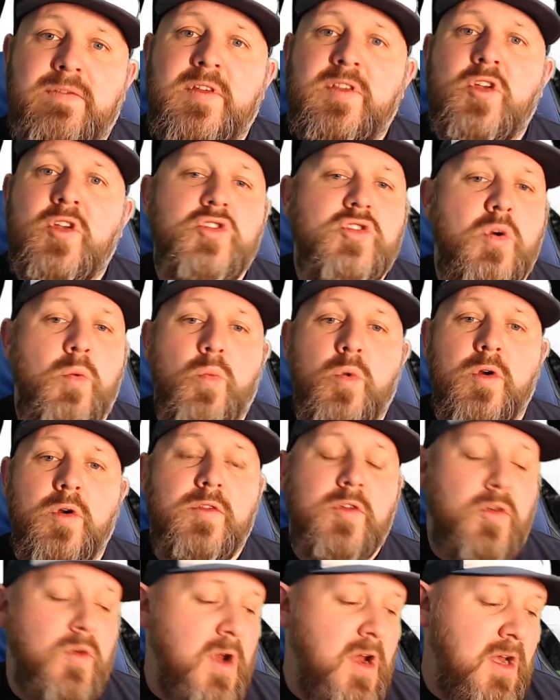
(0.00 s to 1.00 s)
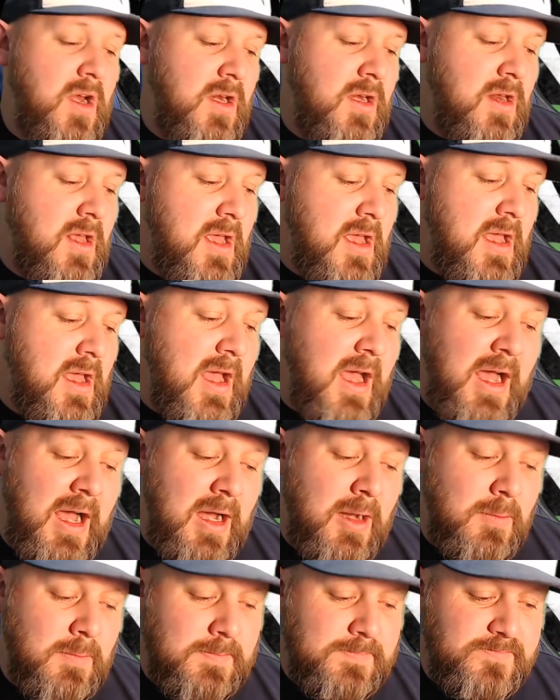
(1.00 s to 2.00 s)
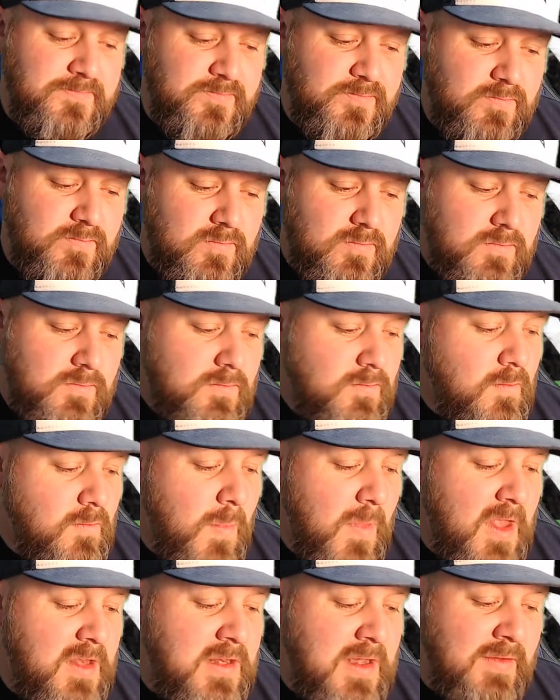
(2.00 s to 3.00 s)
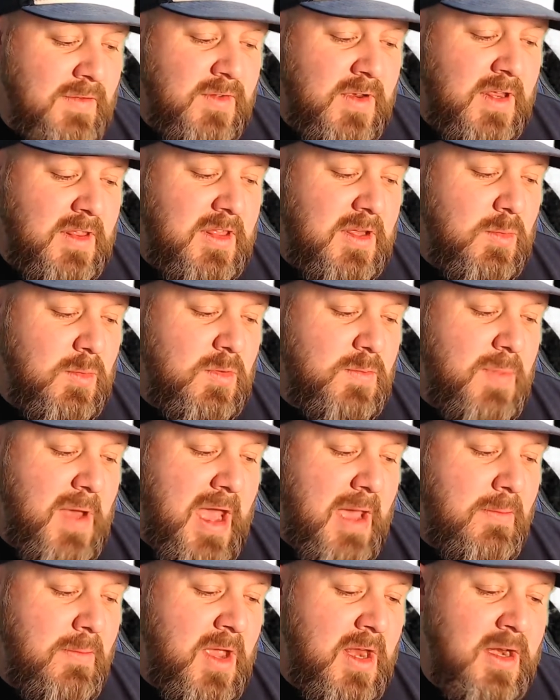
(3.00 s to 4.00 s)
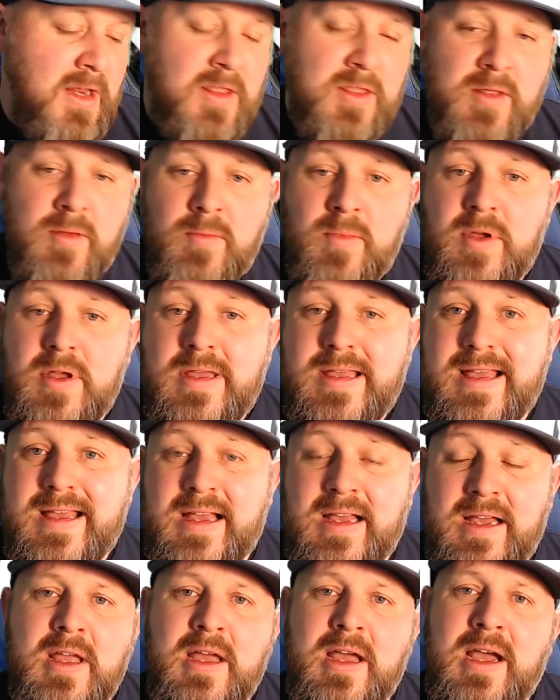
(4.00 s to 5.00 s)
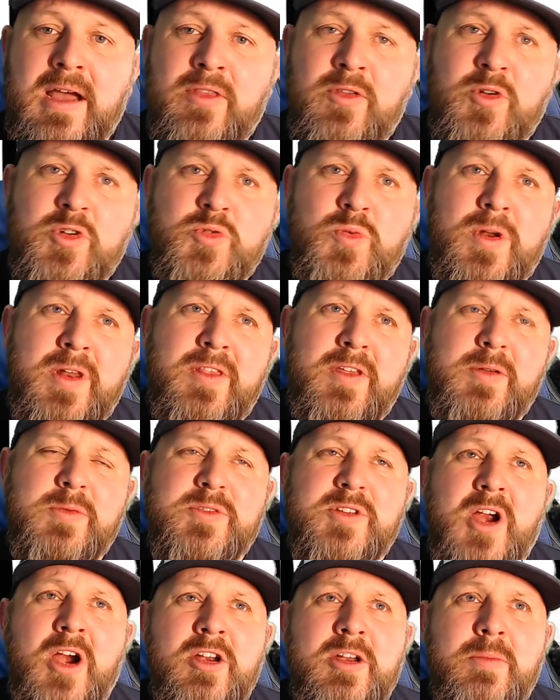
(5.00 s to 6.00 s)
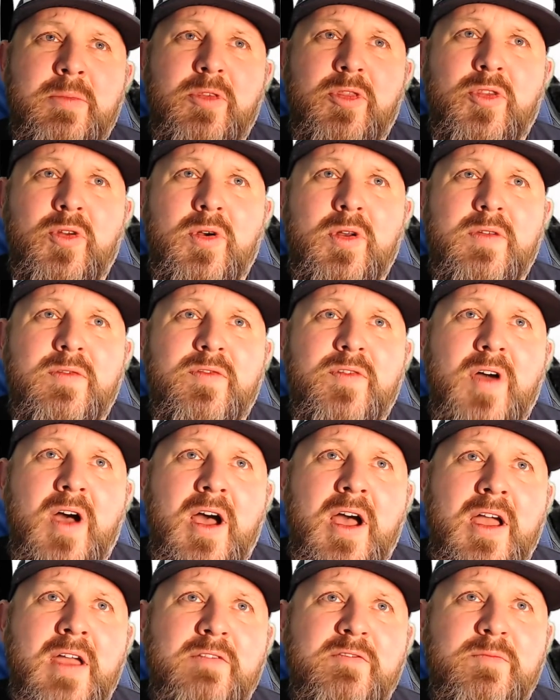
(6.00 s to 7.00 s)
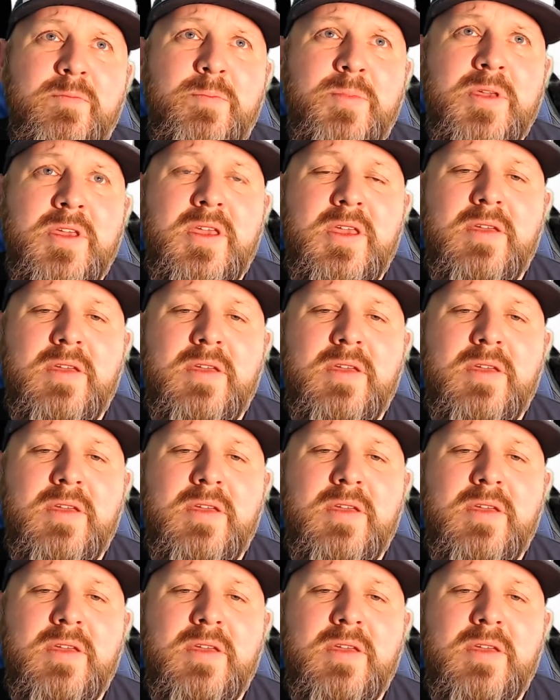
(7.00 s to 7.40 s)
those are worth grading. Definitely anything with Batman in them. And there's one, I think it was card number 35B